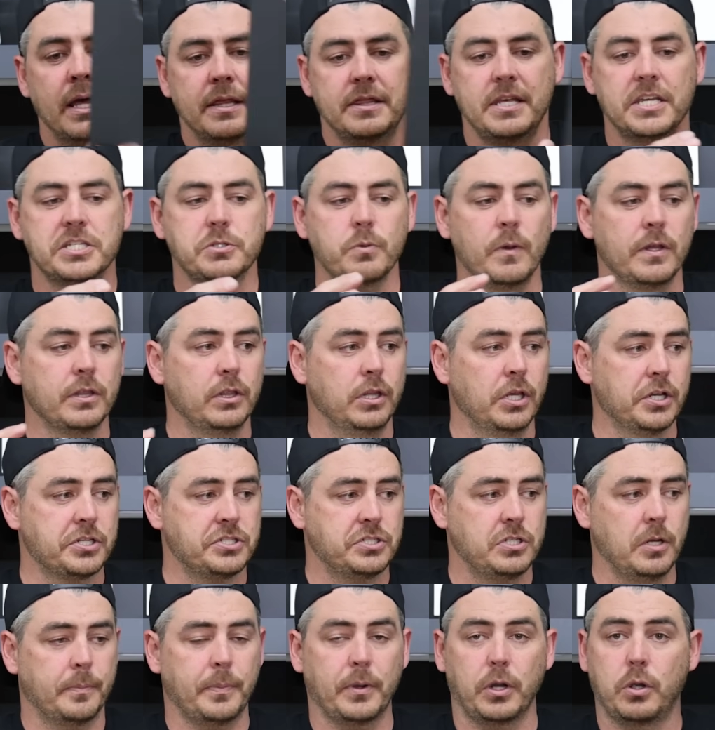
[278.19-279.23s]
This one
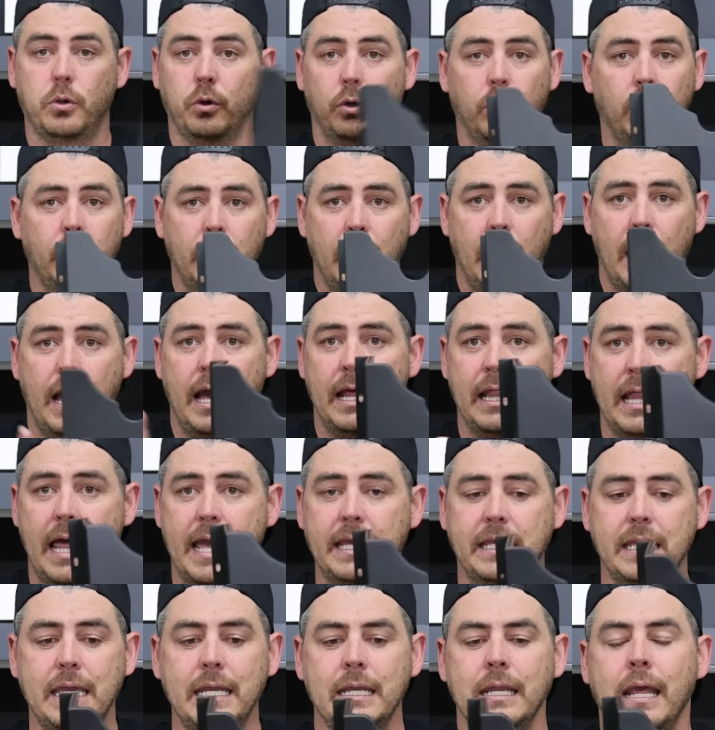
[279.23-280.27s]
looks super cool. I
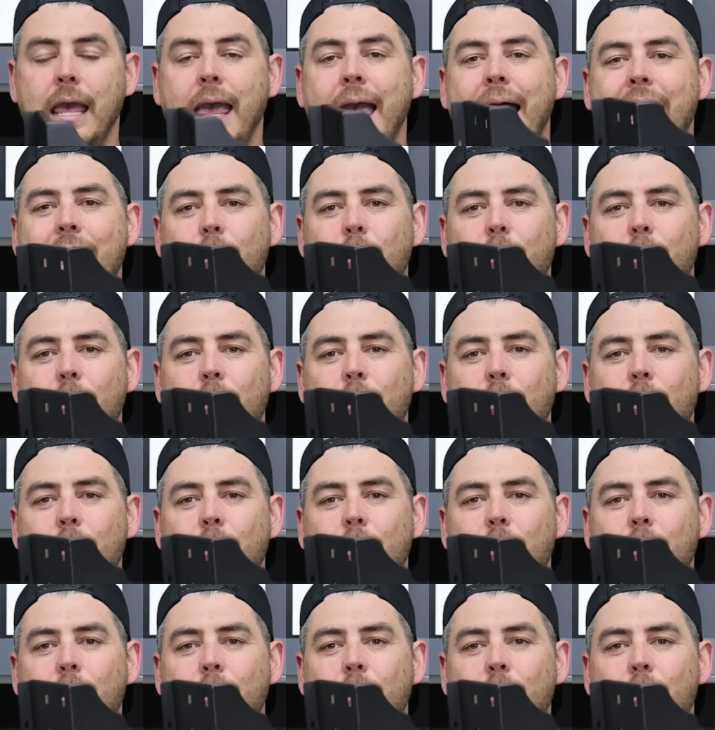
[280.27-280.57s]
like it.